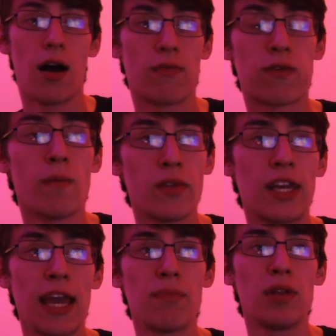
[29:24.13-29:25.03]
From the
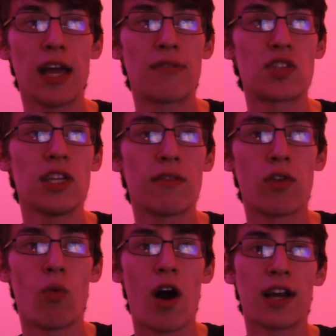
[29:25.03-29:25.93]
gameplay I've seen of
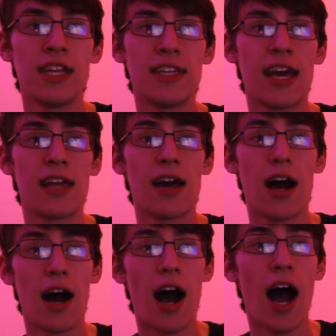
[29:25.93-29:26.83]
The Walking Dead,
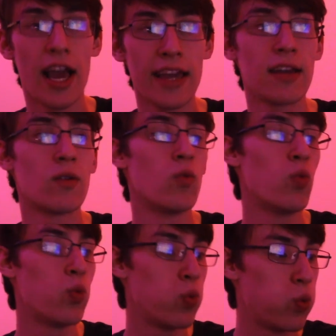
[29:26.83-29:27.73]
I
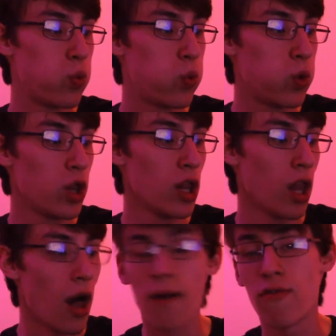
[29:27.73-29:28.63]

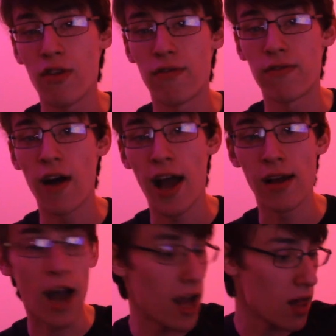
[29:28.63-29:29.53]
love
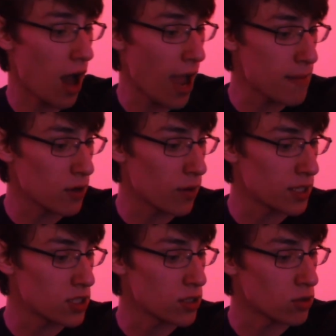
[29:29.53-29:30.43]
I am
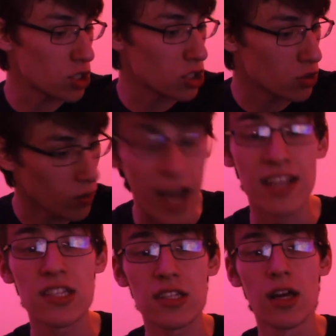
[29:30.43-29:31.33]
going to
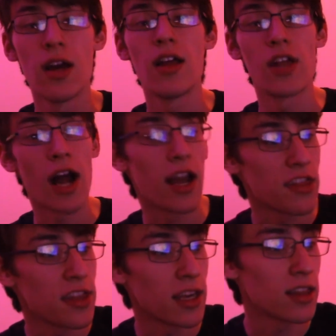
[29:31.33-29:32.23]
stress that I
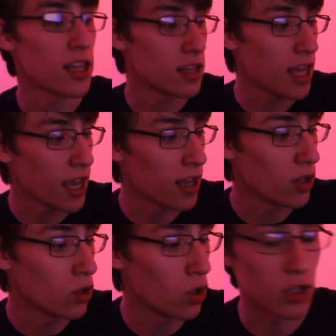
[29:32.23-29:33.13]
think that they
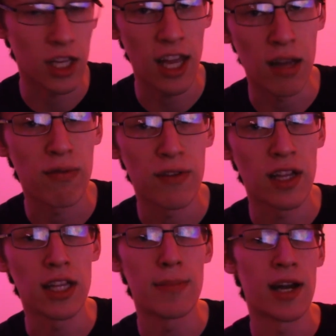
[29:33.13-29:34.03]
look
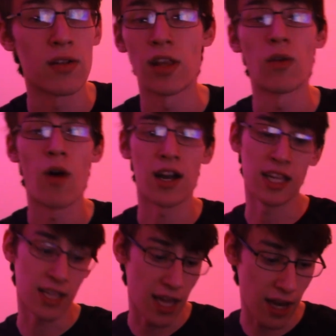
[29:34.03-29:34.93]
infinitely better than The
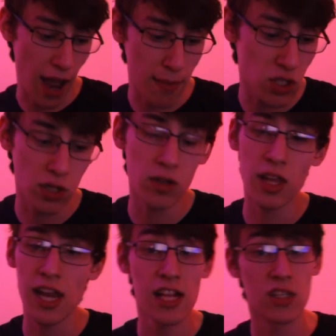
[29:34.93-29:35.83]
Walking Dead. I'm sure
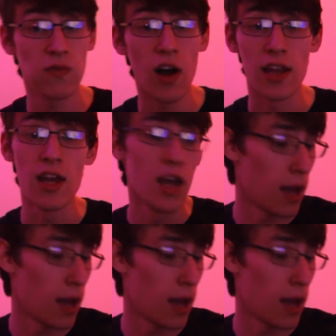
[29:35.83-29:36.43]
that it's fun.